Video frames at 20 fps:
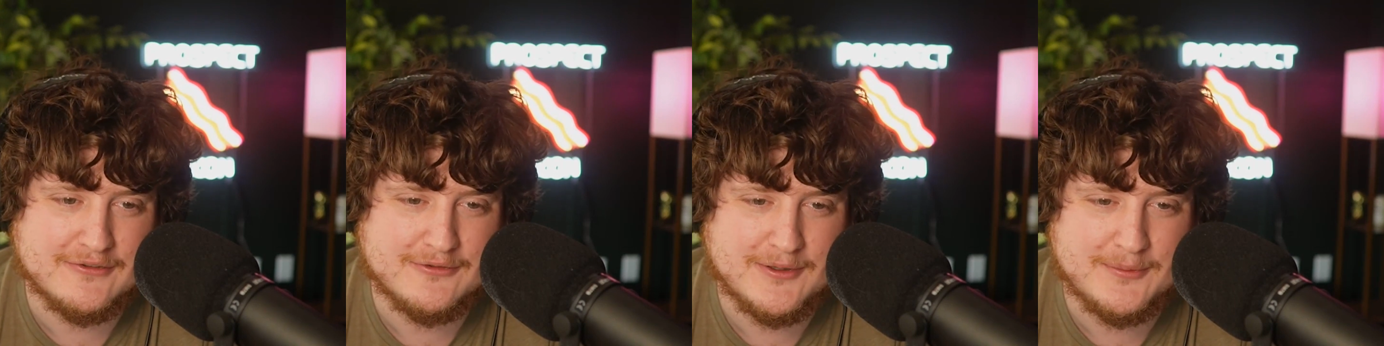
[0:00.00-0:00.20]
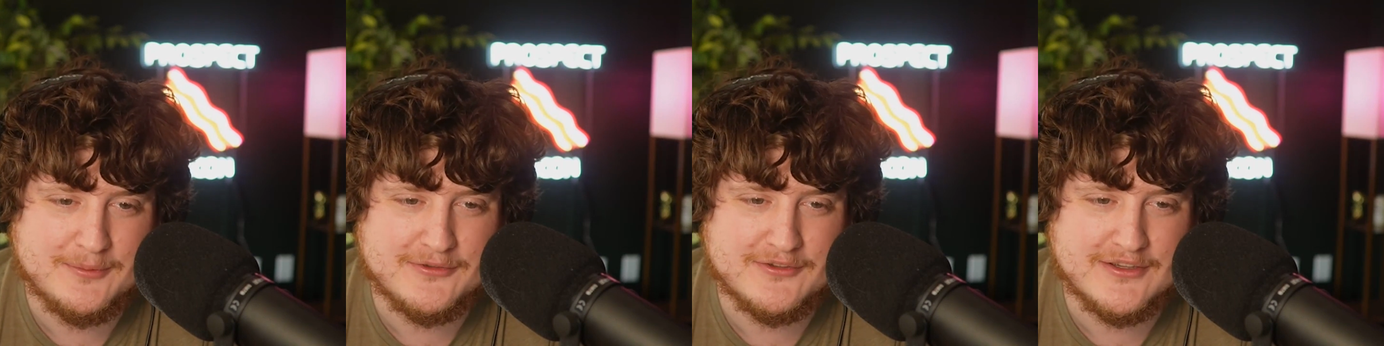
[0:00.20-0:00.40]

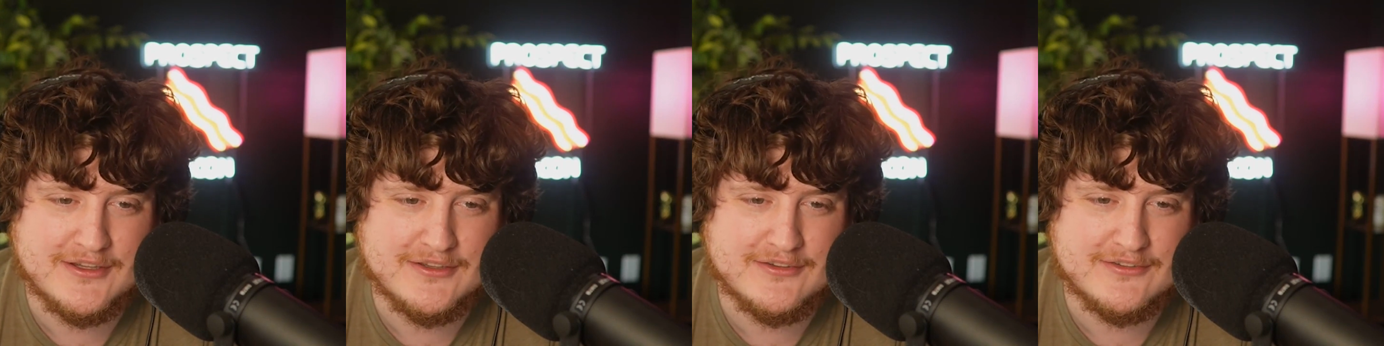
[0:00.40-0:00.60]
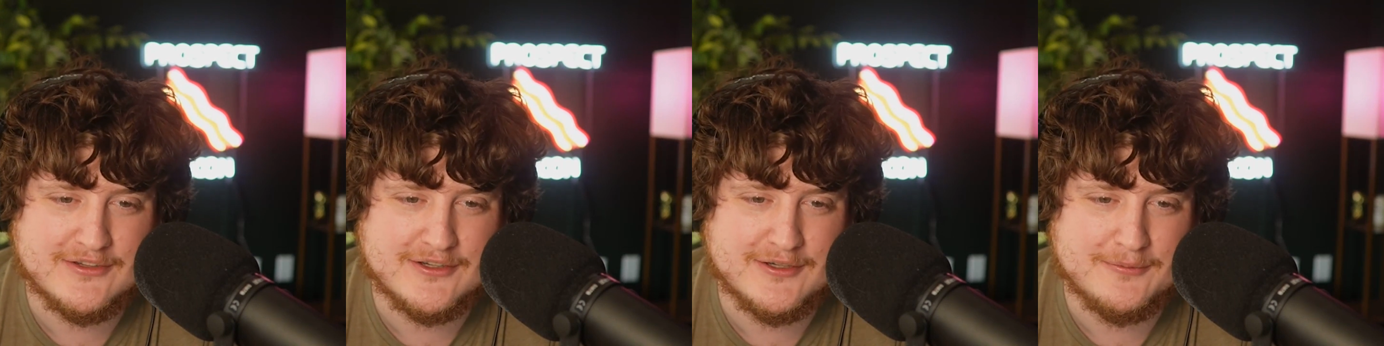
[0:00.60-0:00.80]

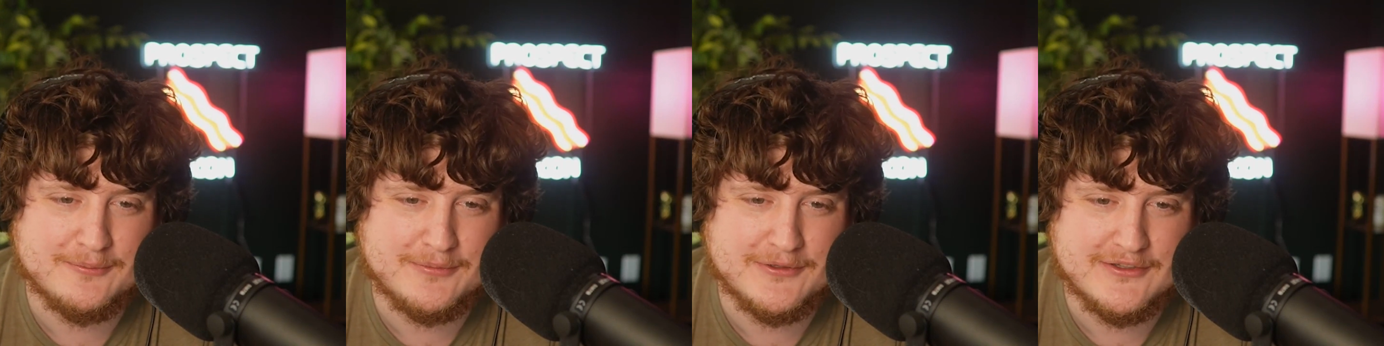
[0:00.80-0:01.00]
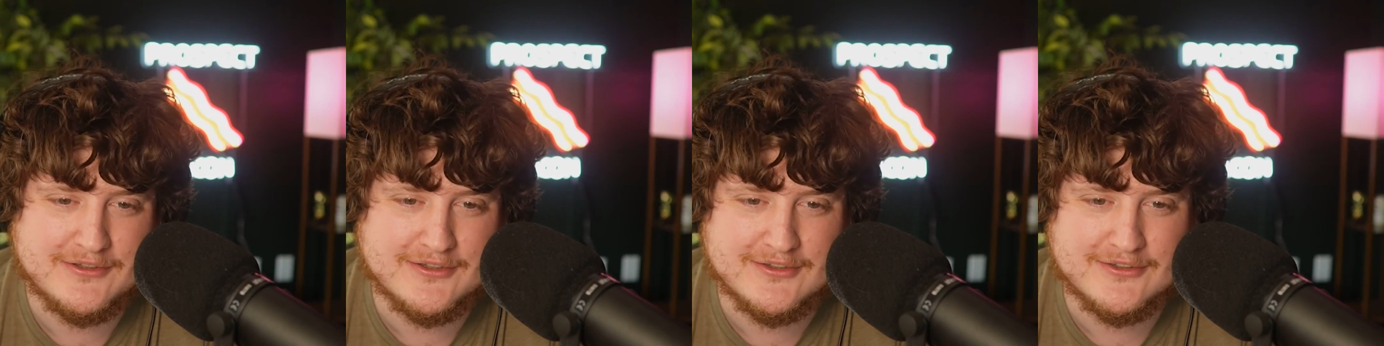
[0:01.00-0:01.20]
Websites turn
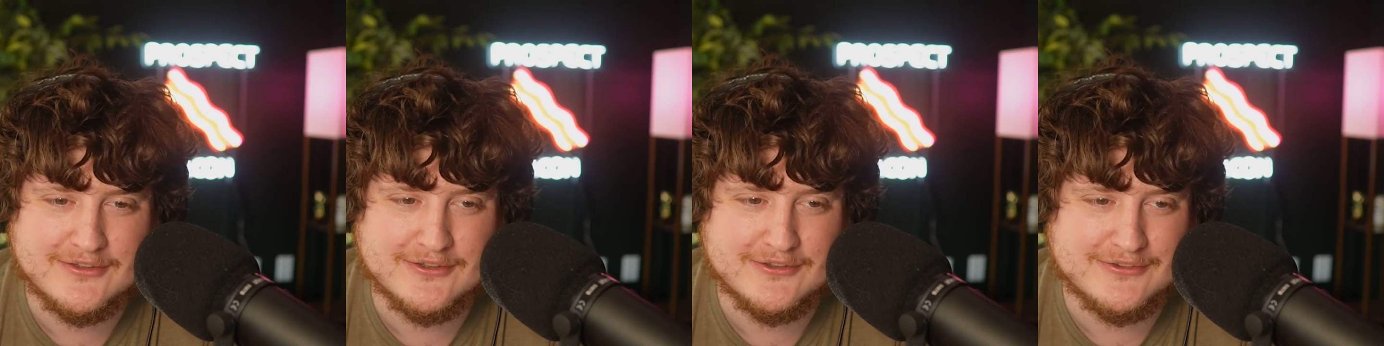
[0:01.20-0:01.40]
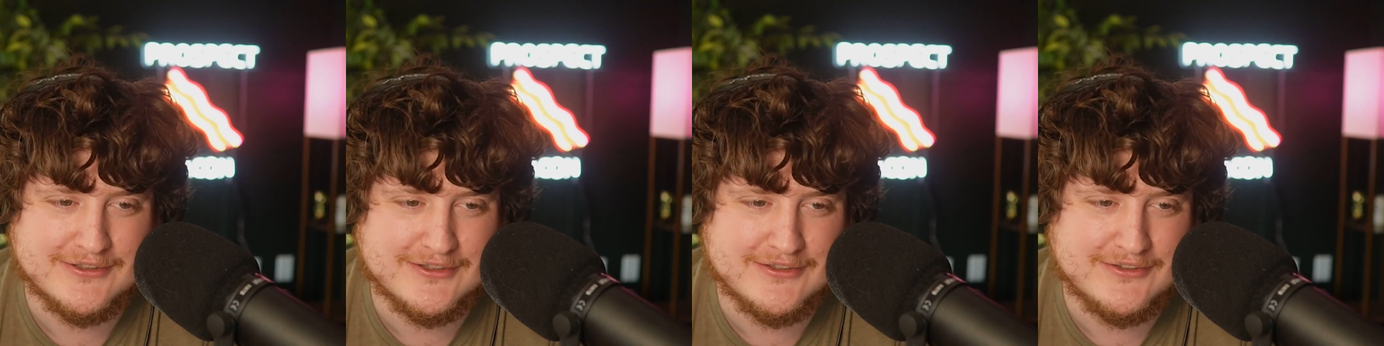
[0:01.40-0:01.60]

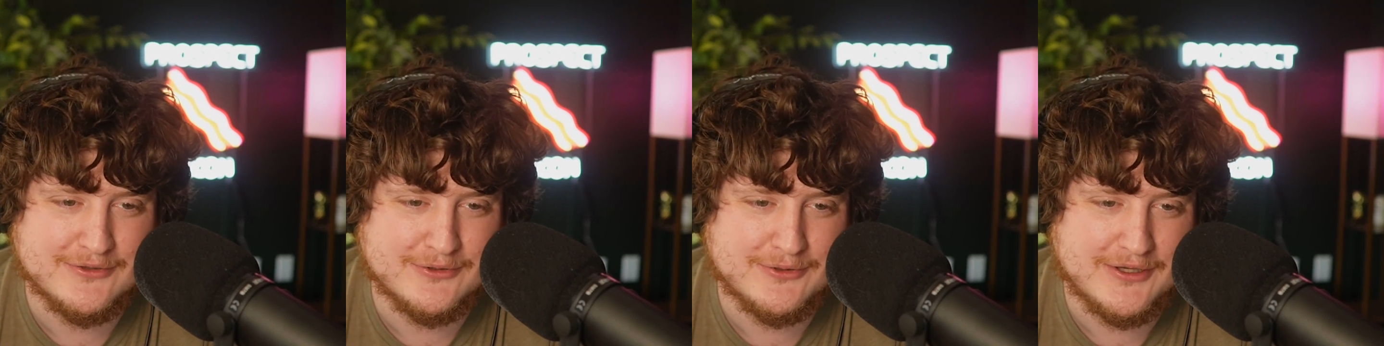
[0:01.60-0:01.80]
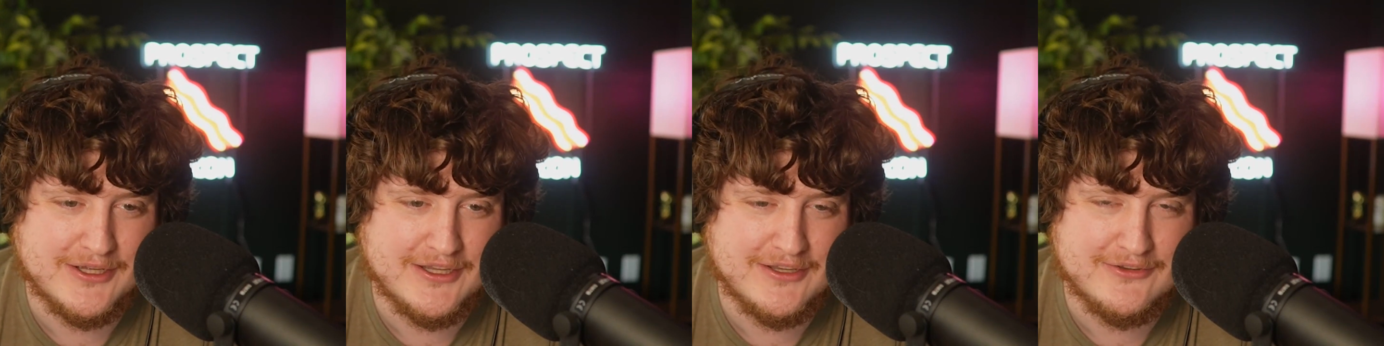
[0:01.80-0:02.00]
potential leads
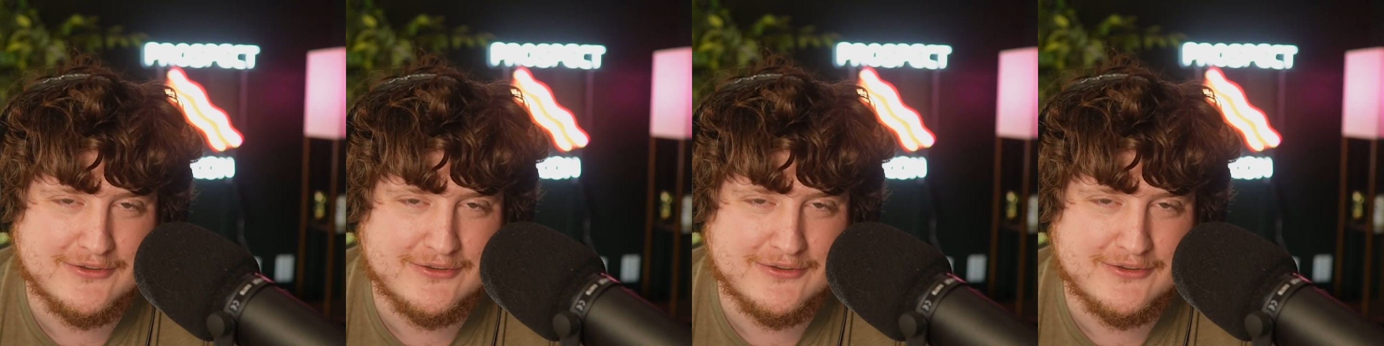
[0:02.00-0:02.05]
away